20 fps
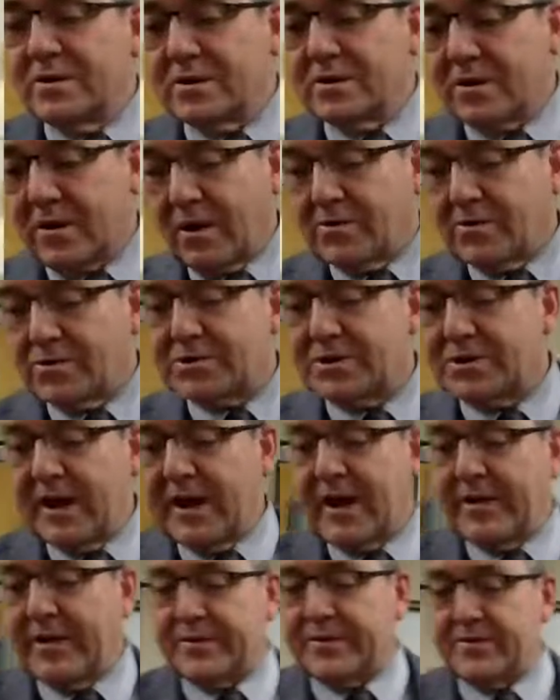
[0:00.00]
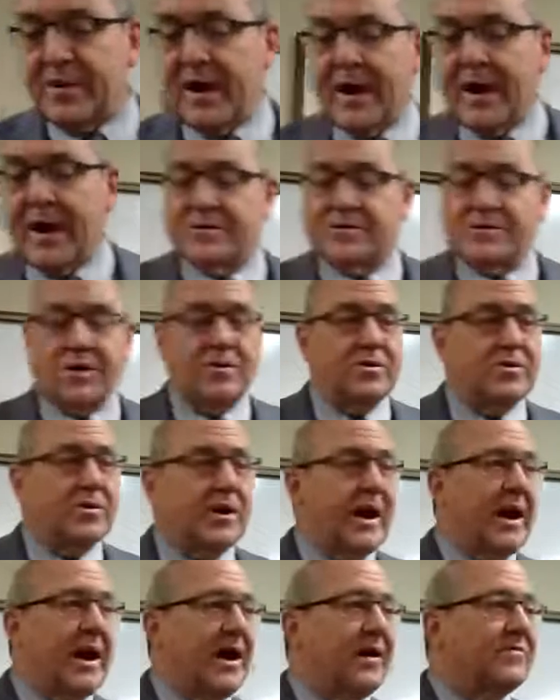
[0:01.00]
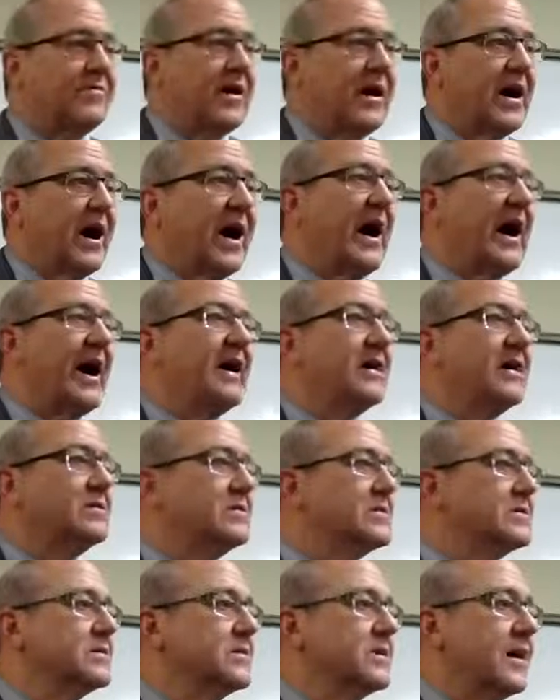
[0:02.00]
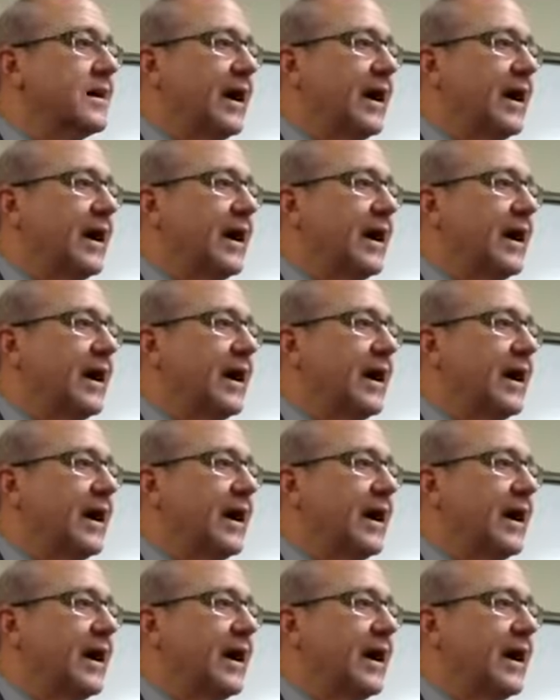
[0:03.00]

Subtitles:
close together, right? So you have alpha,